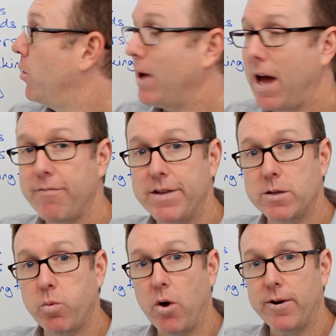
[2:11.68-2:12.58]
We have
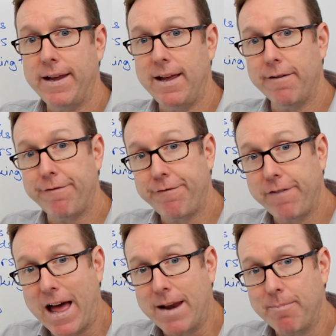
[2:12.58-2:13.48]
this word here,
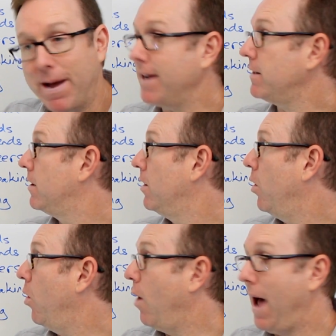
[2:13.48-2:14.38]
flatmate
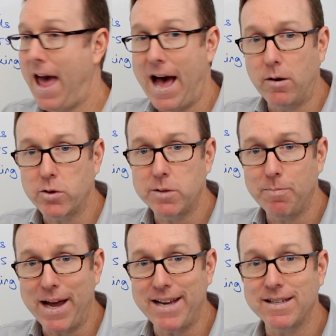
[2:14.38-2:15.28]
or
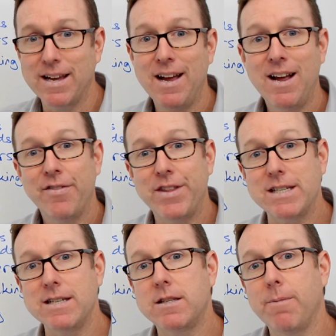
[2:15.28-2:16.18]
housemate.
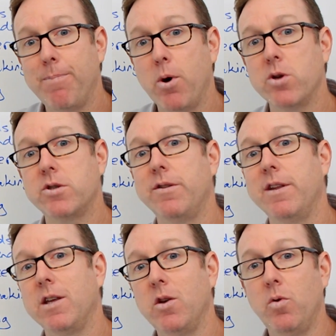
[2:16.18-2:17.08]
This is the person
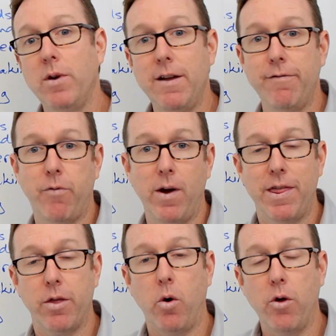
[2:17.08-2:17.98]
that you live
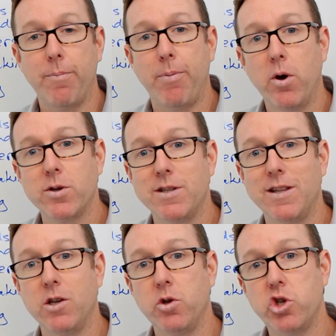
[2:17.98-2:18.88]
with or the person
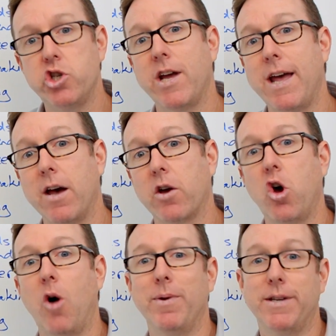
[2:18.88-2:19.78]
that you share
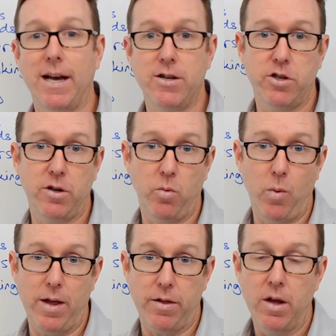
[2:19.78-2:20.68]
accommodation
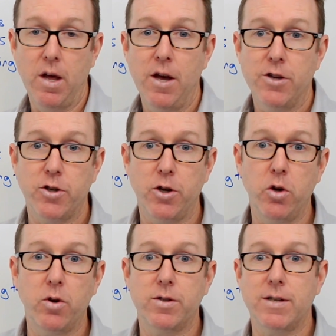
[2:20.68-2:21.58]
with. So
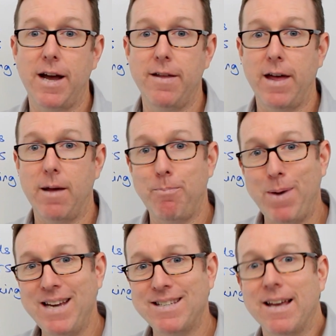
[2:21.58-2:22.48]
you could say that
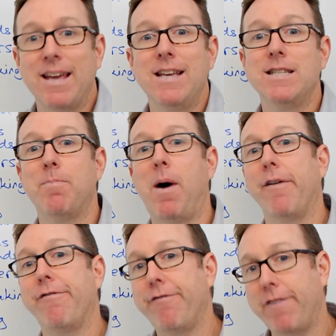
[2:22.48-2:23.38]
Peter is
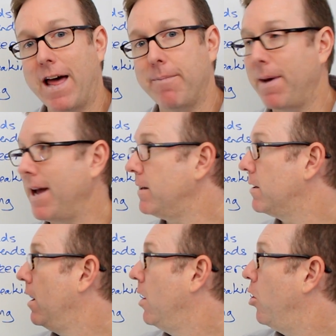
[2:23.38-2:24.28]
my flatmate
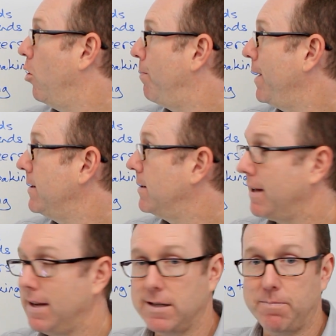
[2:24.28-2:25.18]
or
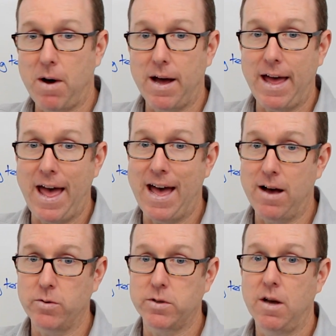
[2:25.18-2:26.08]
Peter is my
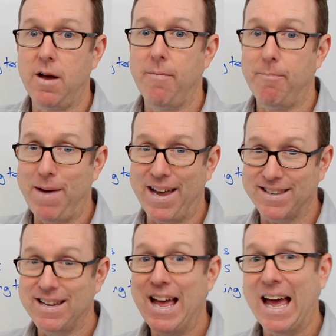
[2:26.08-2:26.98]

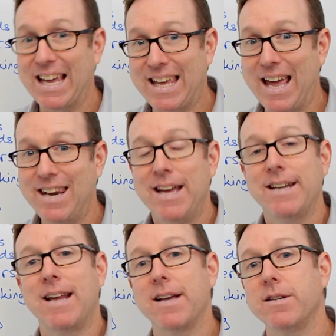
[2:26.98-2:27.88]
housemate. Again,
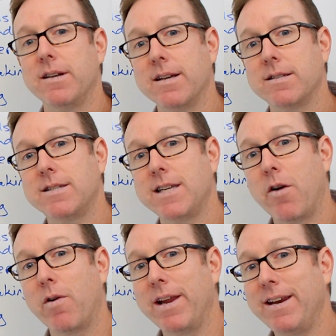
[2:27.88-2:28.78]
doesn't
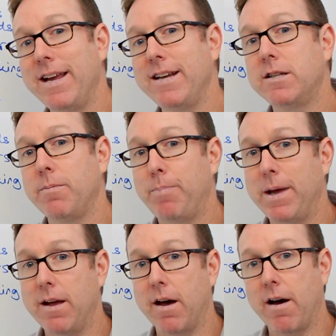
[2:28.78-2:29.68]
necessarily need to
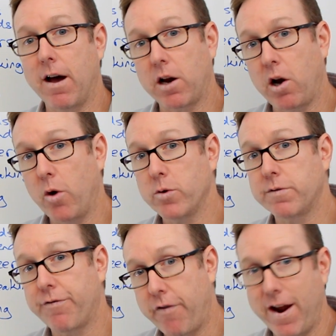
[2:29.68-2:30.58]
be a
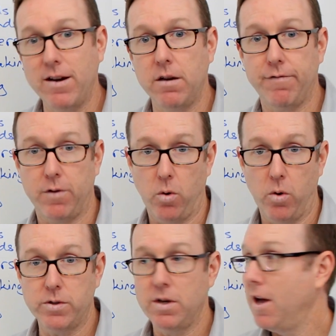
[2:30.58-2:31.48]
close friend of
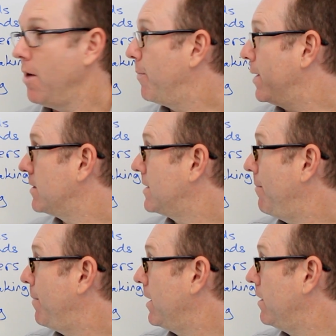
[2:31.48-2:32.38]
yours, but it's
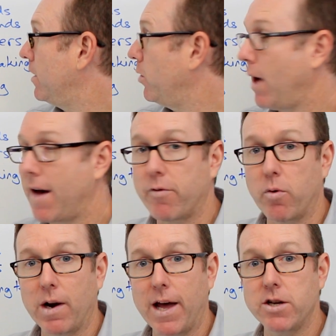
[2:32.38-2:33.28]
somebody that you have a
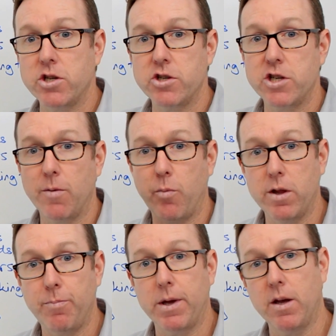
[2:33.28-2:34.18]
relationship
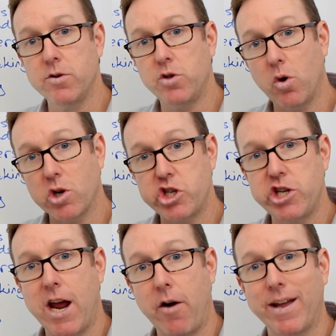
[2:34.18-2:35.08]
with because you're
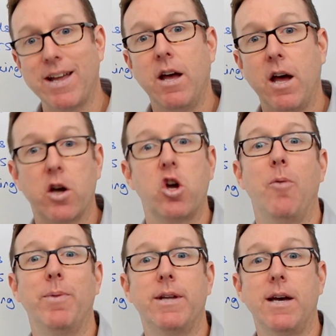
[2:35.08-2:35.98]
sharing
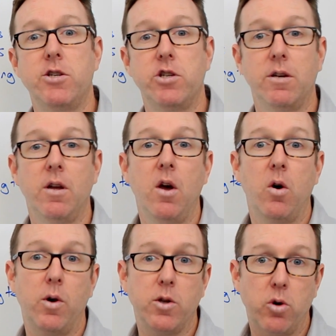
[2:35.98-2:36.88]
accommodation
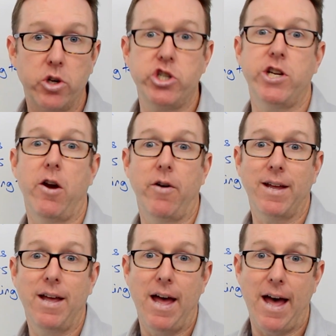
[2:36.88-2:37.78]
or you're
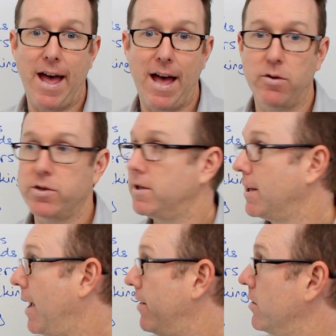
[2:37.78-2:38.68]
sharing a house
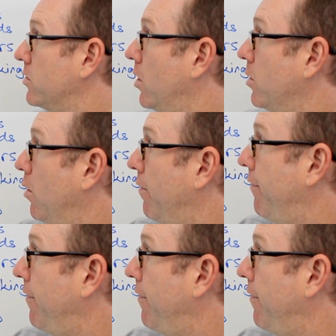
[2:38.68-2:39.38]
together. So your